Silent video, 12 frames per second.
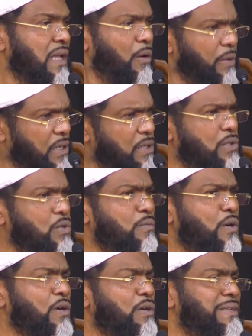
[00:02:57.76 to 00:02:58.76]
And we could
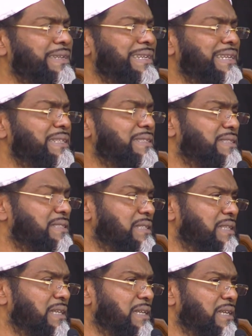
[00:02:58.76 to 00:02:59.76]
do more good deeds.
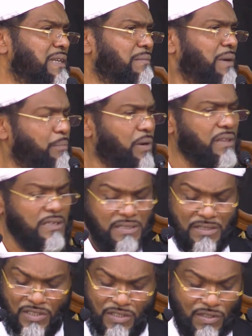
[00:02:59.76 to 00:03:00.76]
My
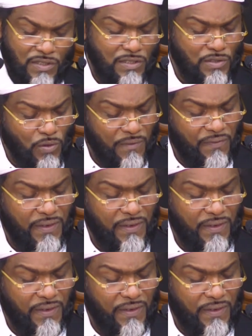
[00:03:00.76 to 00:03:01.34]
brothers and sisters, don't